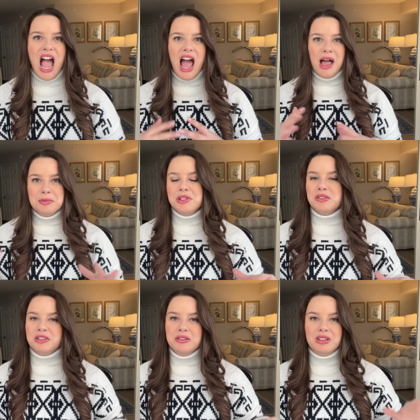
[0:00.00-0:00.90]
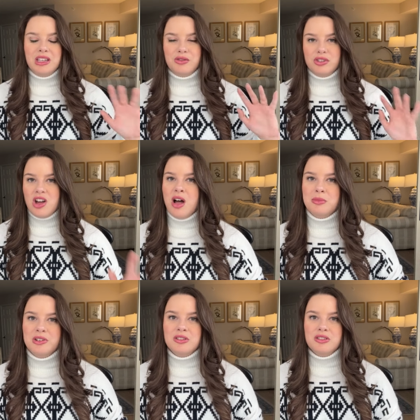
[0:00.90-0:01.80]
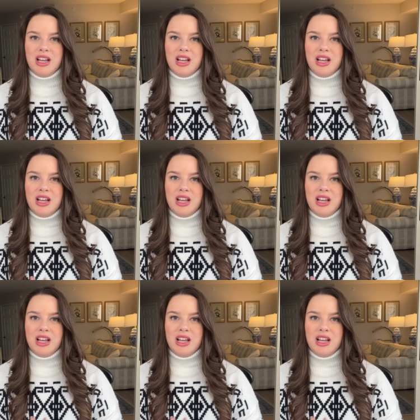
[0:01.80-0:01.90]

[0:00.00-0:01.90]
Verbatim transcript: absolutely phenomenal.